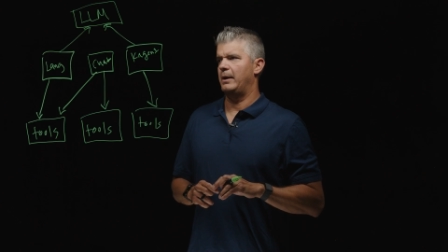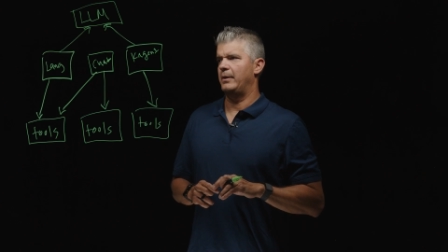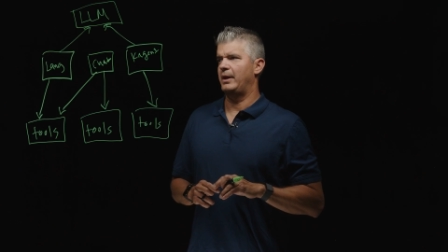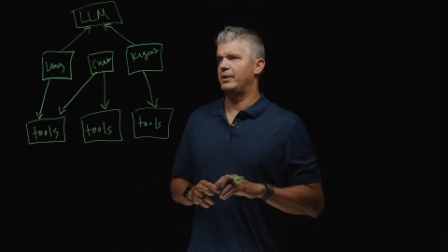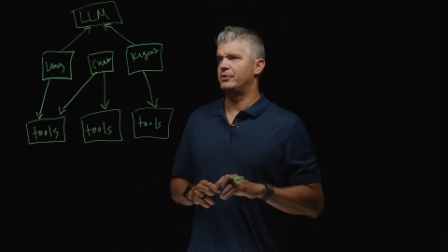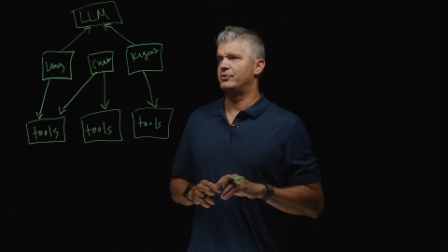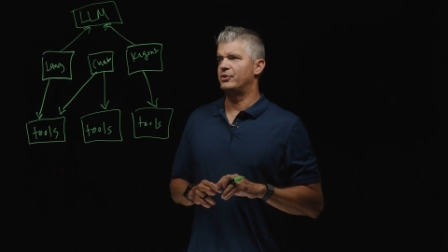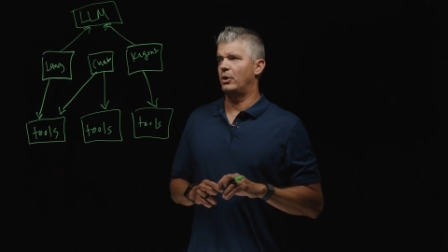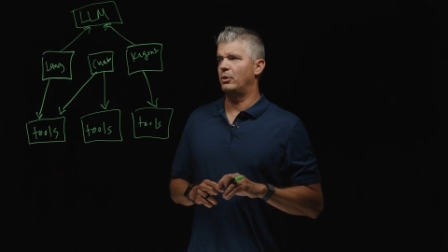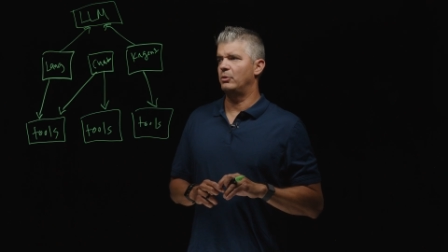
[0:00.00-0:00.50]

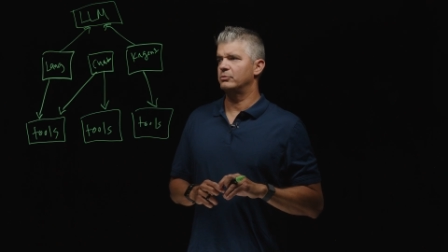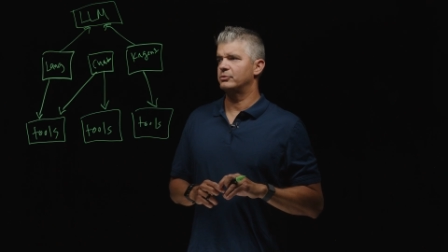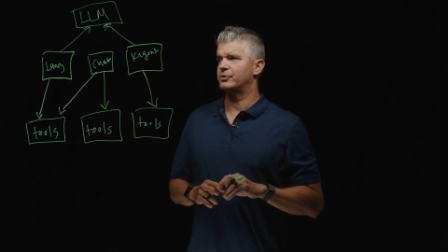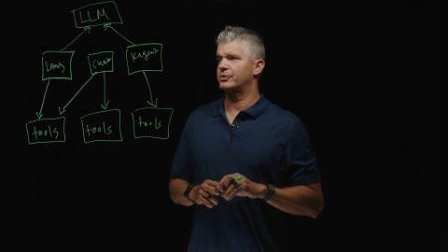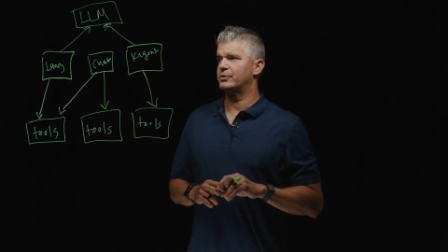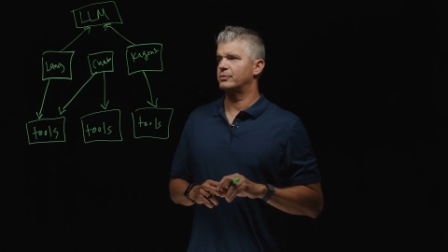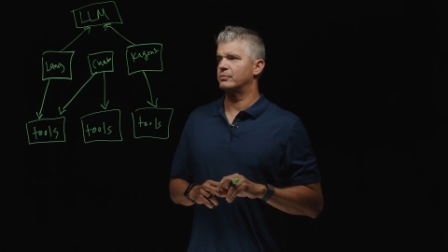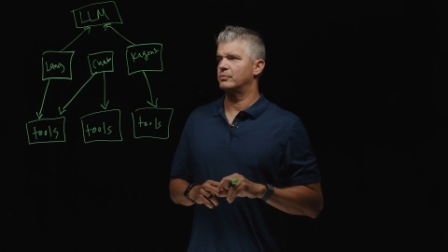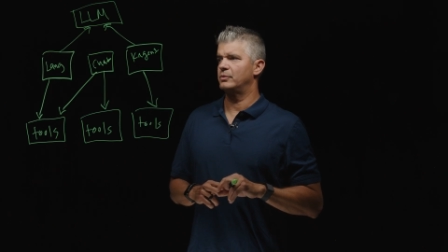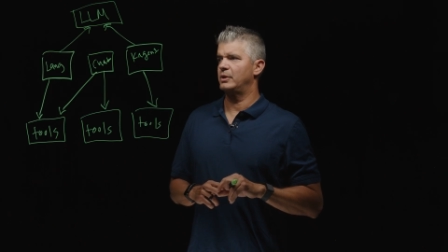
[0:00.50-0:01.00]
They
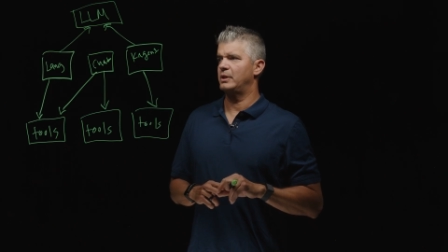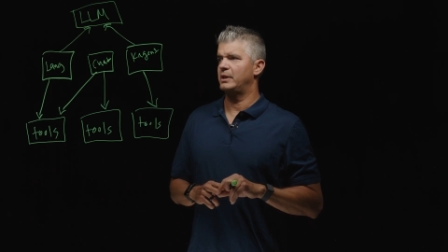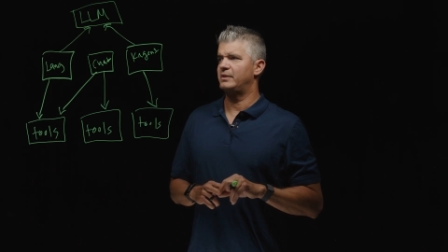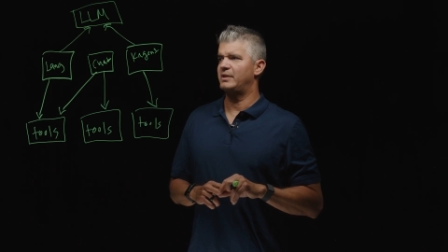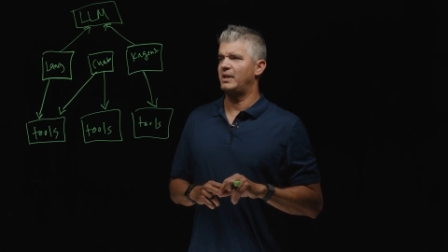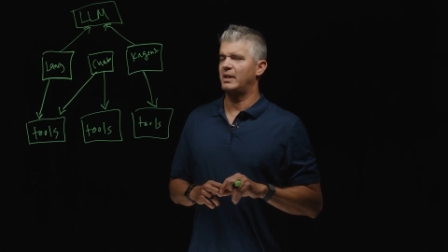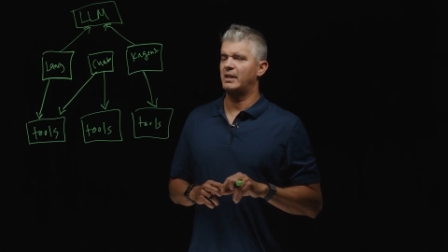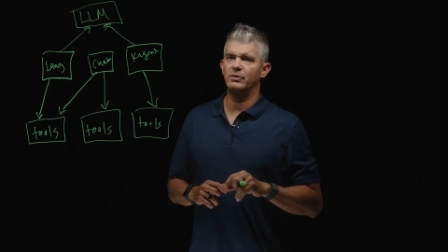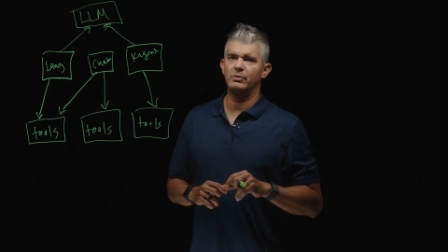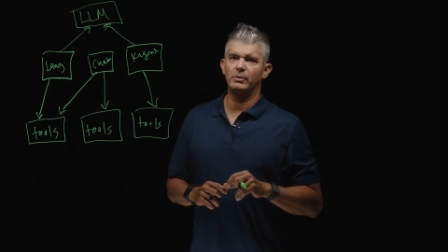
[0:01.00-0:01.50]
don't really
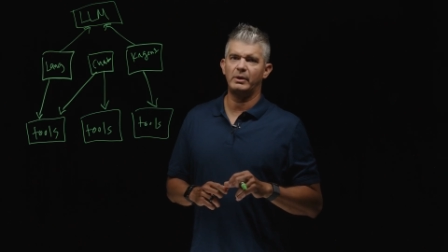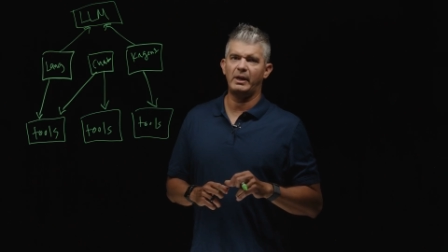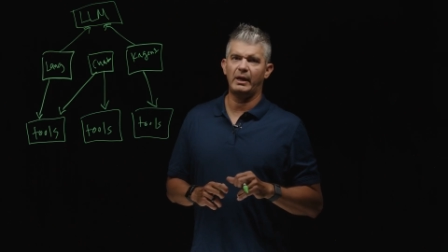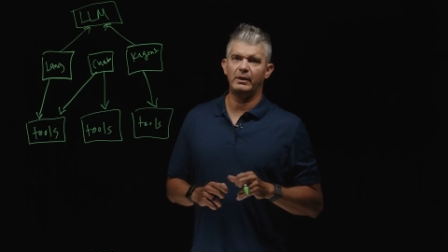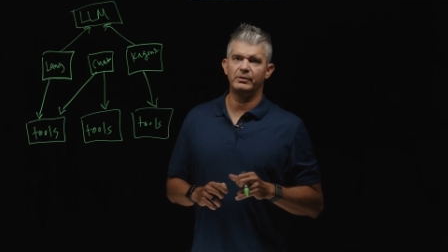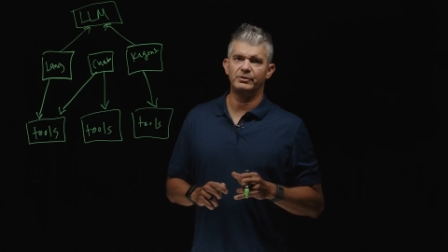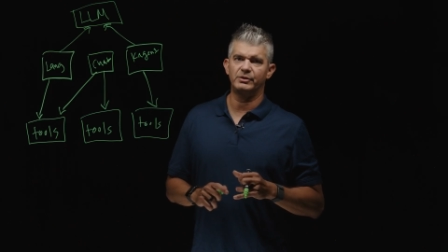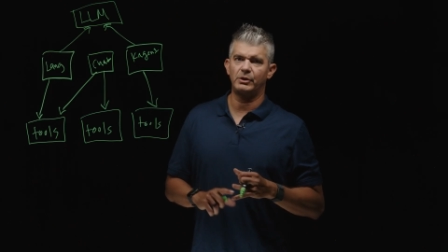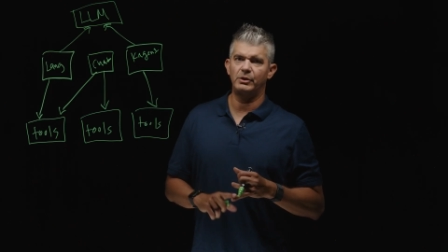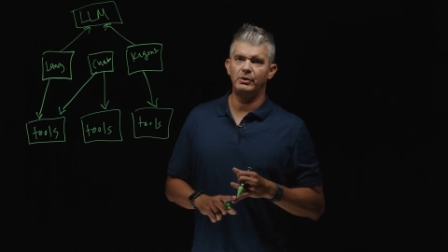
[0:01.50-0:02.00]
take into
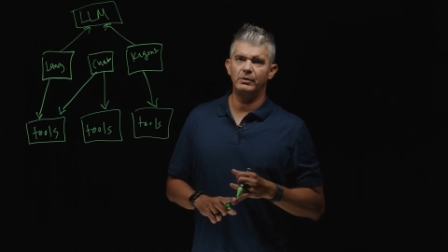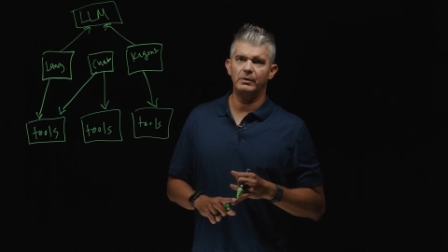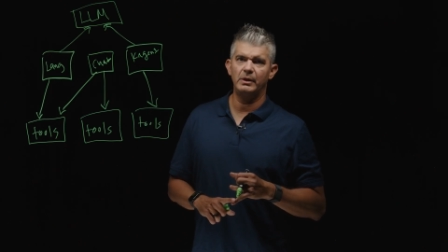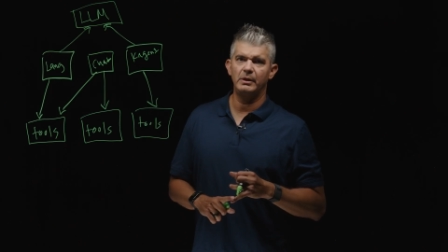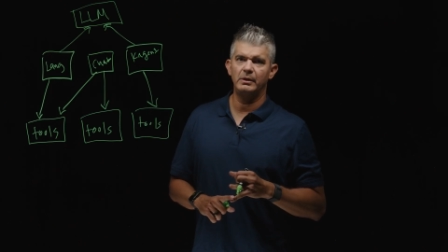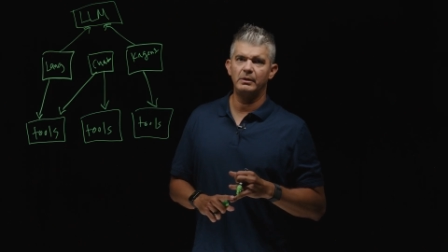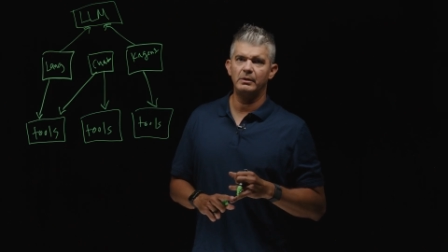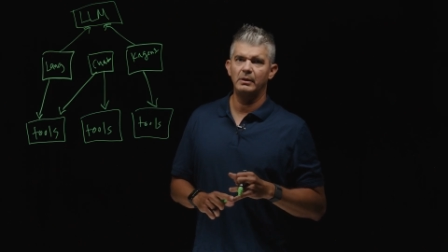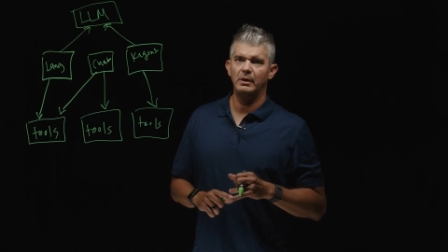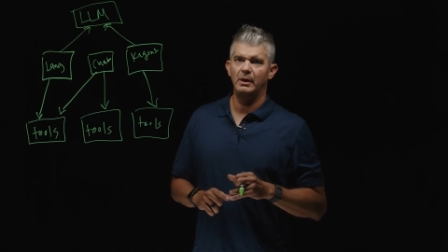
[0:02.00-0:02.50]
account
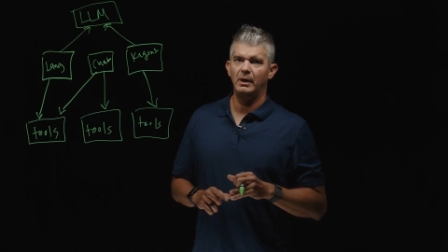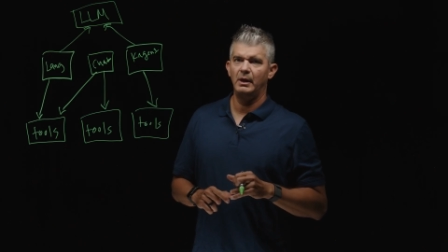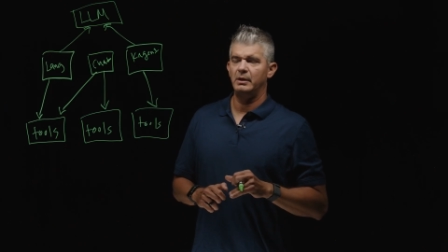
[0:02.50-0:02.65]
security.